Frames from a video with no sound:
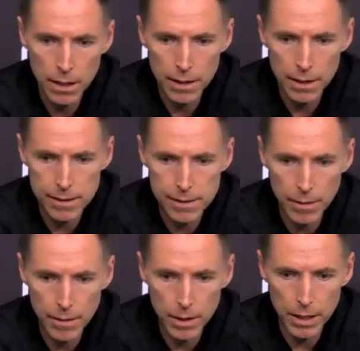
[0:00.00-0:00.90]
that's
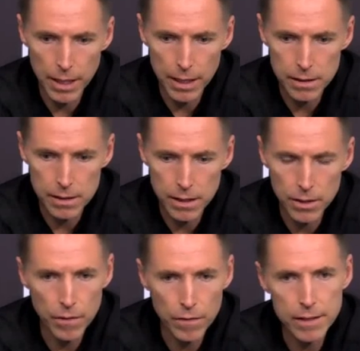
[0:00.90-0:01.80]
something that we got to
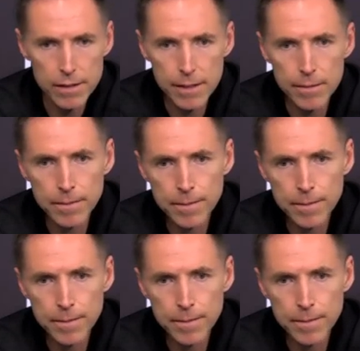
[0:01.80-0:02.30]
continue to invest in.